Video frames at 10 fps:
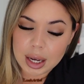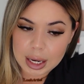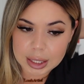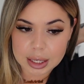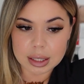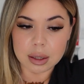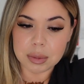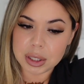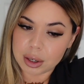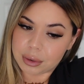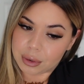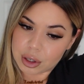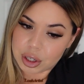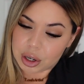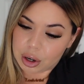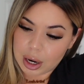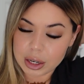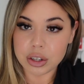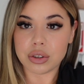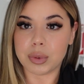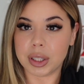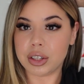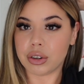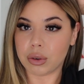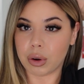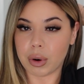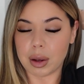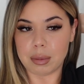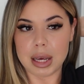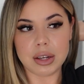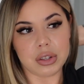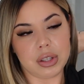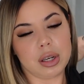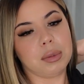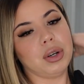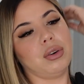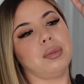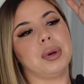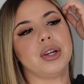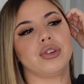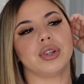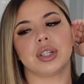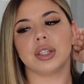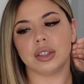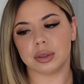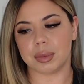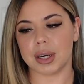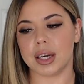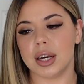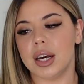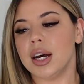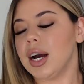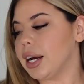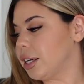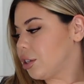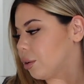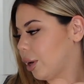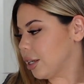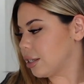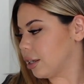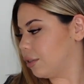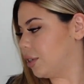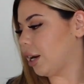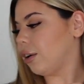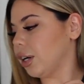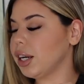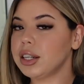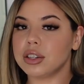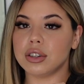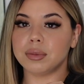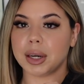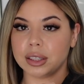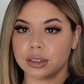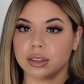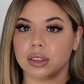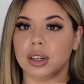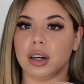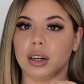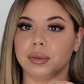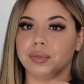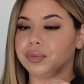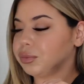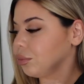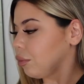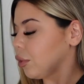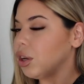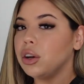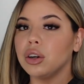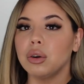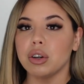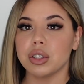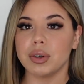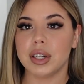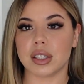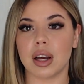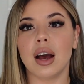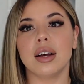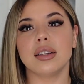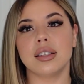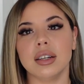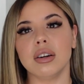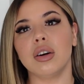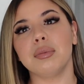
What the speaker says: and get some stuff for dinner. I just really don't know what I make, so I think I'm gonna go on Pinterest a little bit. I need to write stuff down. I need to do my little grocery list. 0